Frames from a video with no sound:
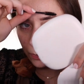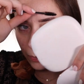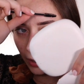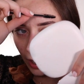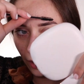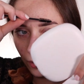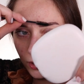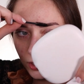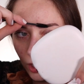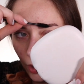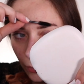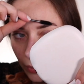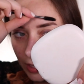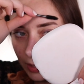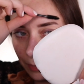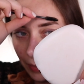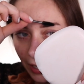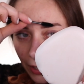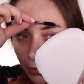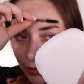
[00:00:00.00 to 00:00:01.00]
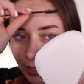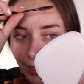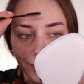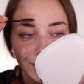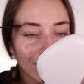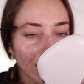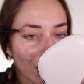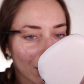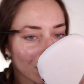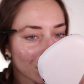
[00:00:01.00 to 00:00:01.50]
brow is always better than
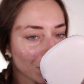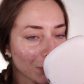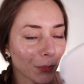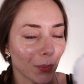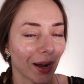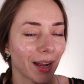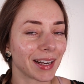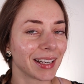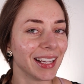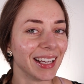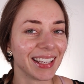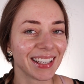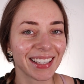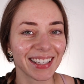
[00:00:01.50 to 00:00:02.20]
the other one.